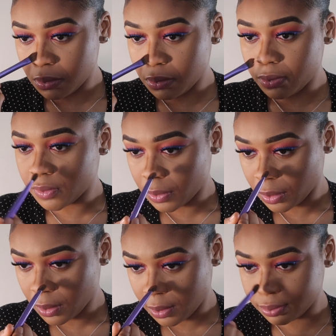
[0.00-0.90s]
and I'm gonna
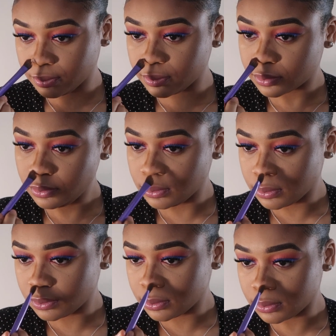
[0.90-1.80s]
make it look a little
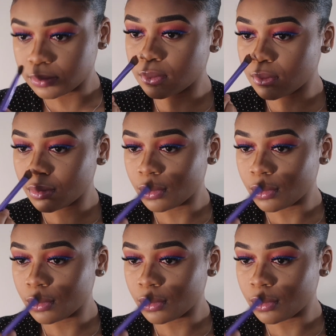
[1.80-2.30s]
pointy.